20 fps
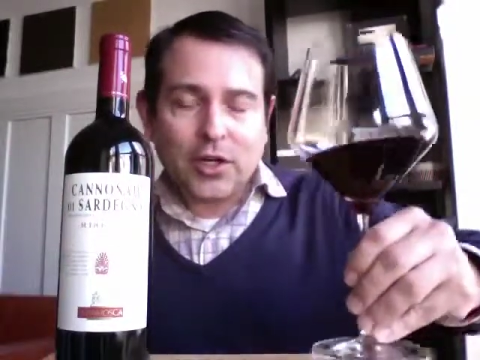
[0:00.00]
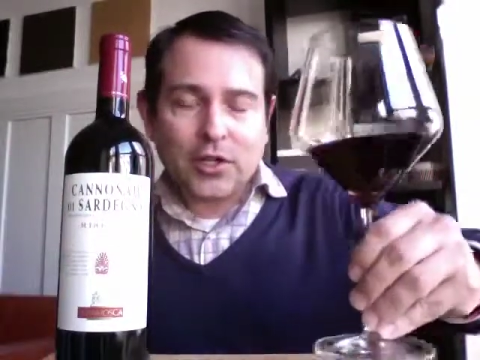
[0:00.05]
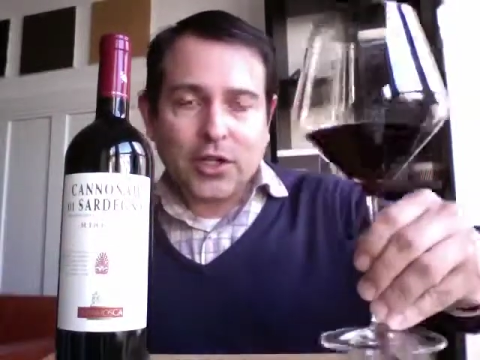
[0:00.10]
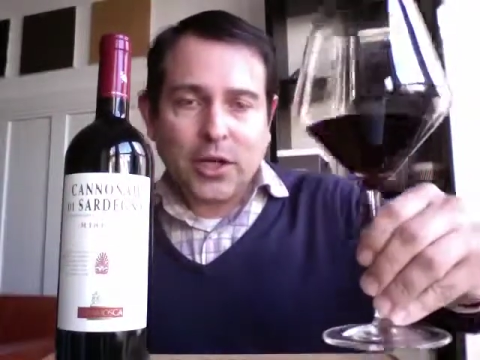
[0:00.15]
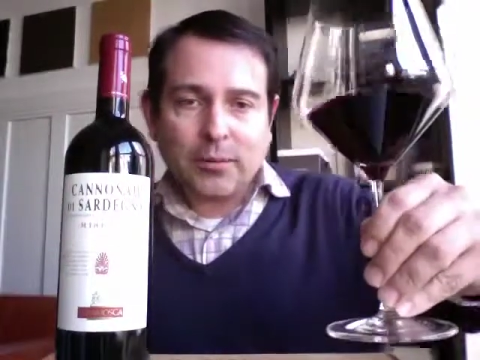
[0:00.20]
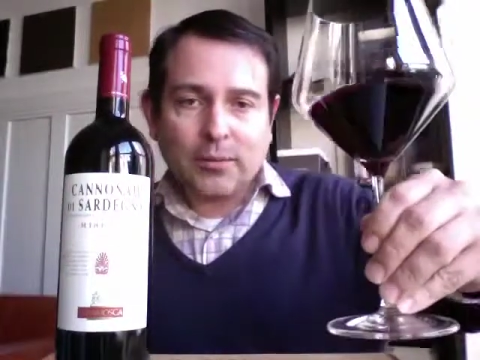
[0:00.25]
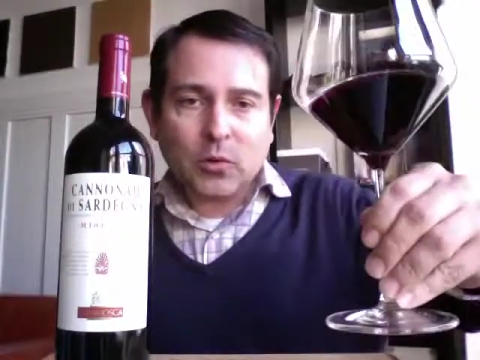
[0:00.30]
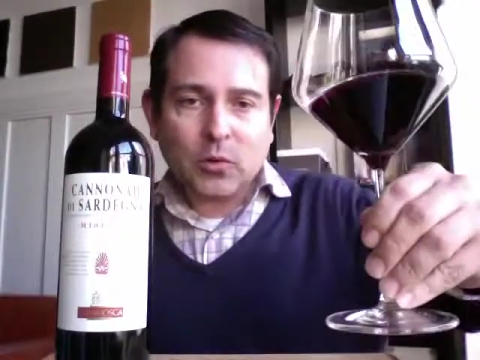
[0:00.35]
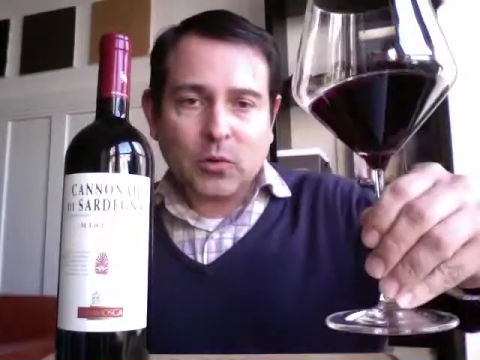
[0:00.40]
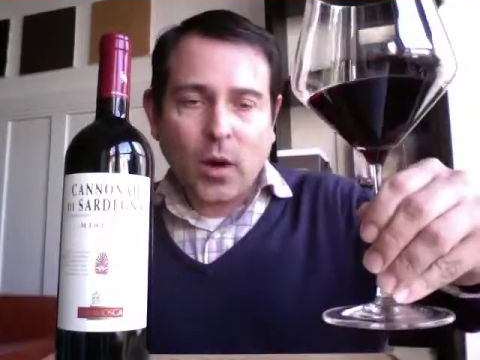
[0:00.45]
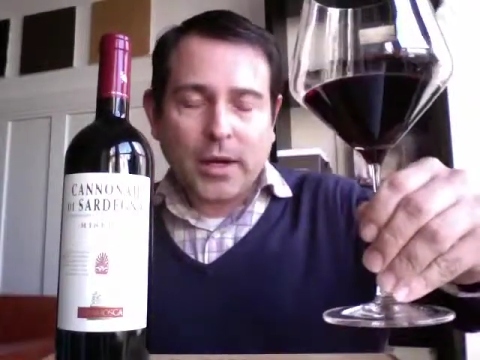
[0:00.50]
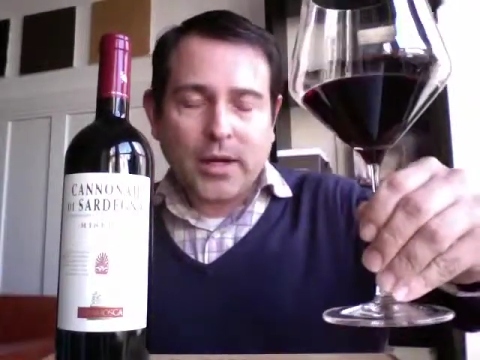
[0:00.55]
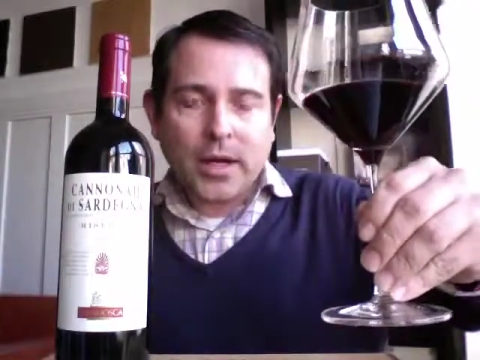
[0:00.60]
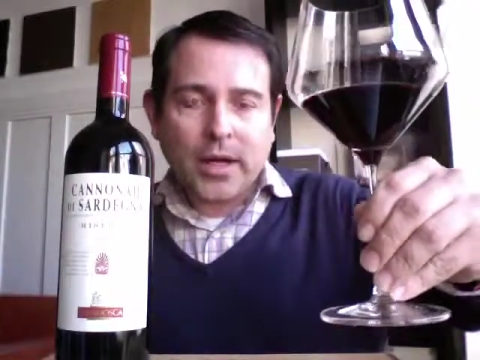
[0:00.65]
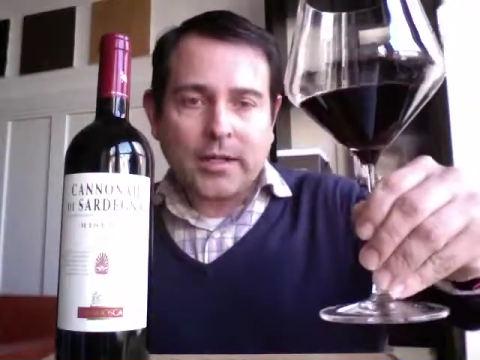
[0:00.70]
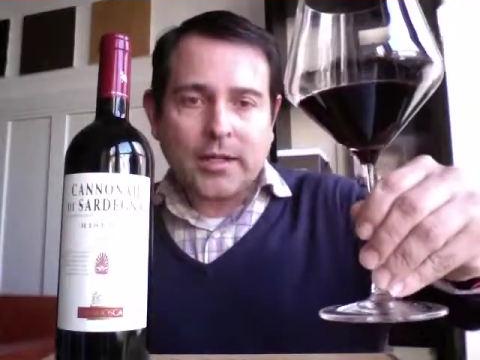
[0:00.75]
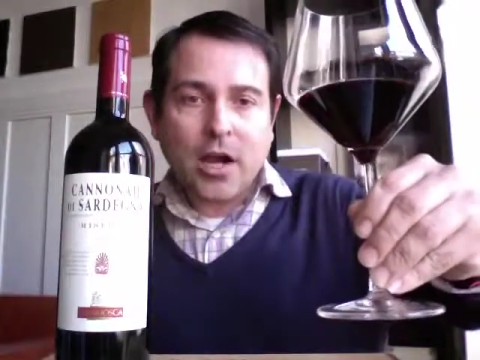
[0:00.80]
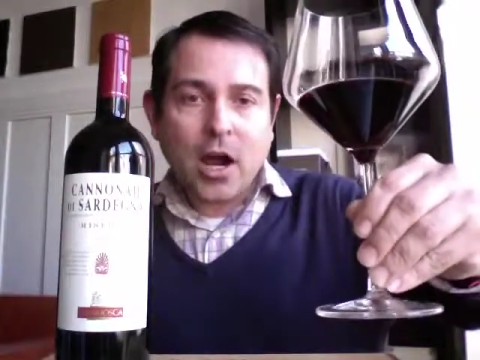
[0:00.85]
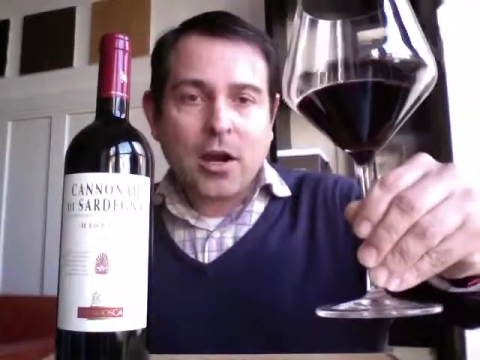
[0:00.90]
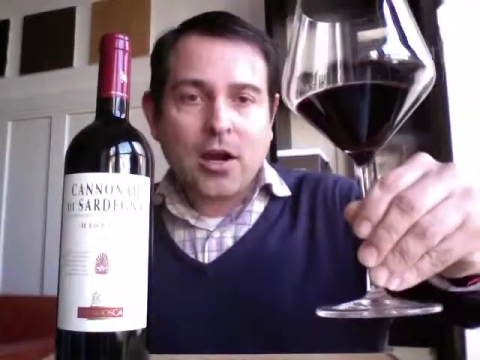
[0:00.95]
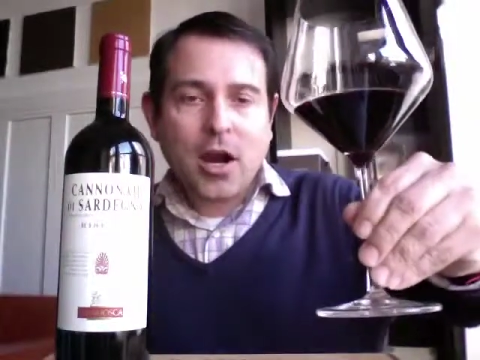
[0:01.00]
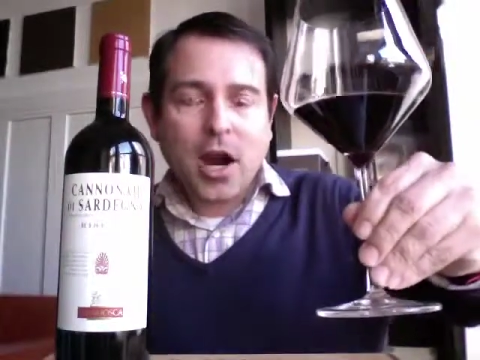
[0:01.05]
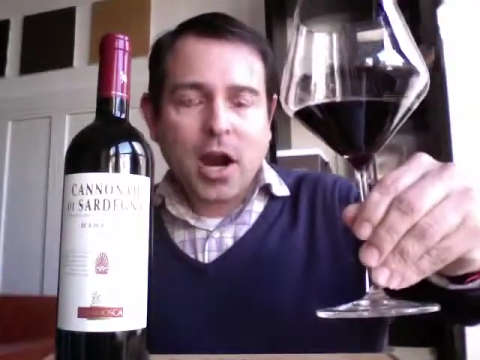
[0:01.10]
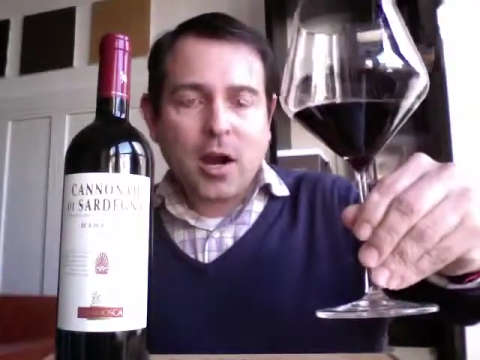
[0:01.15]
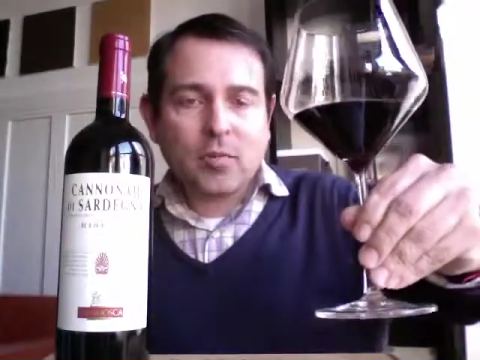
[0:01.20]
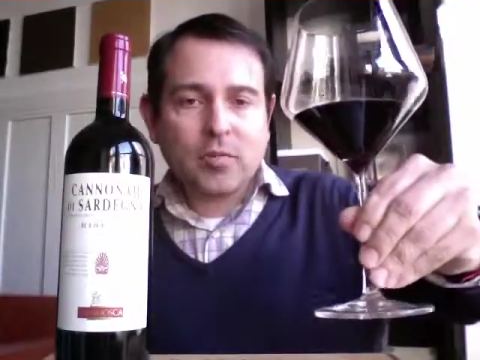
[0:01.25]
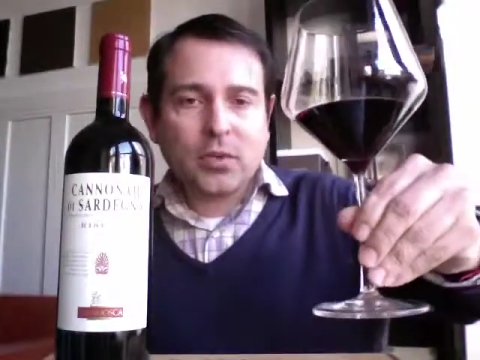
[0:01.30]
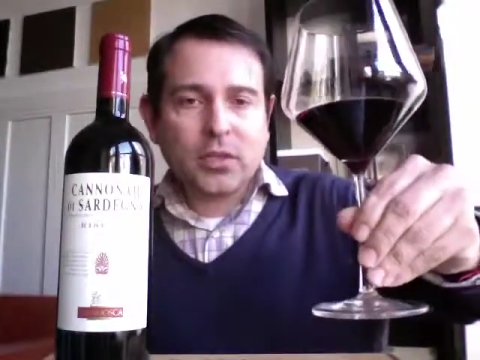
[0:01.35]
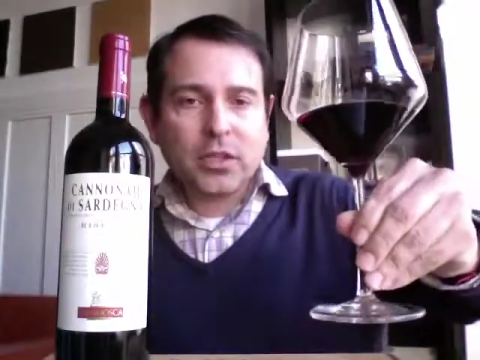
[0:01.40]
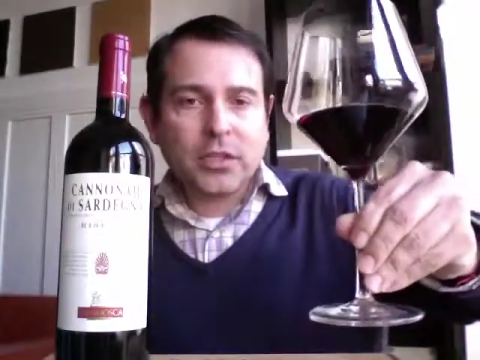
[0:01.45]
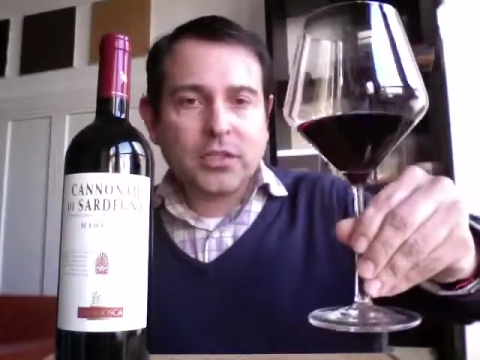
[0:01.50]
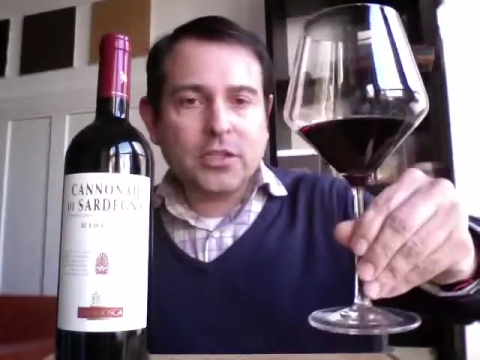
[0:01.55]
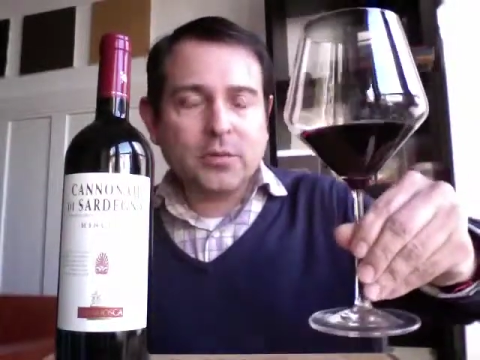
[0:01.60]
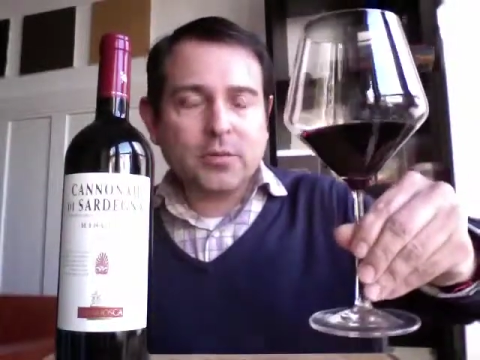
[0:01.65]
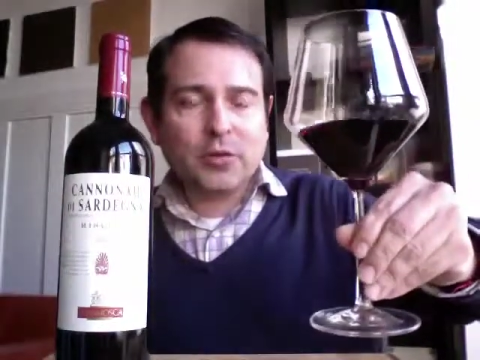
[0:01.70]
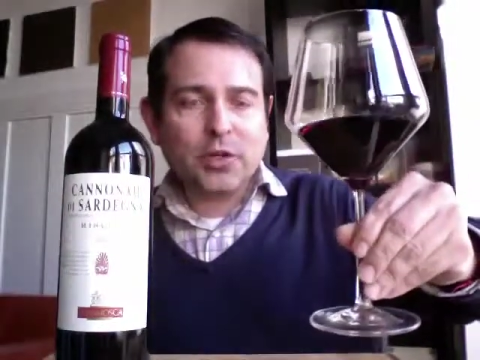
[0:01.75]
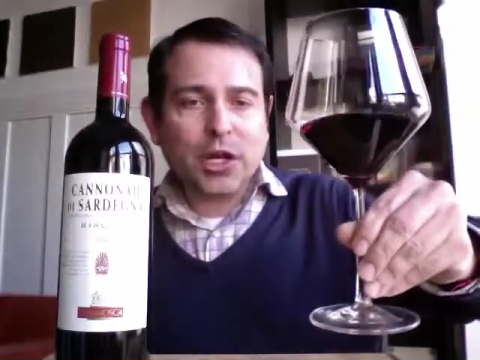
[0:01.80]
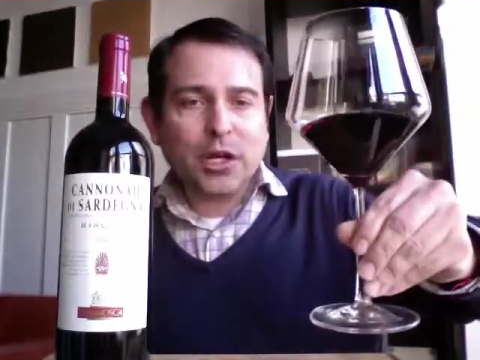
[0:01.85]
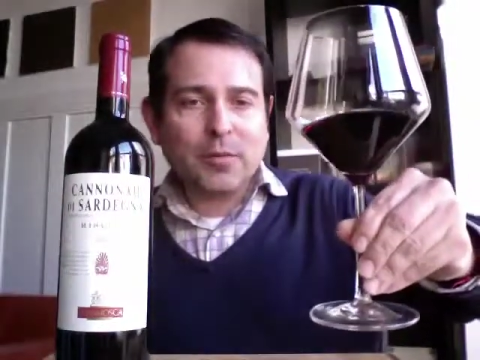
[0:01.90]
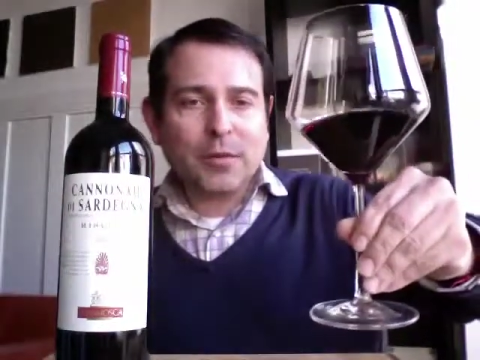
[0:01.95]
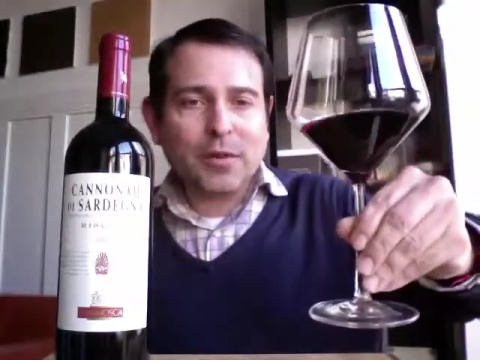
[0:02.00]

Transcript: jameswineguy.com. Please subscribe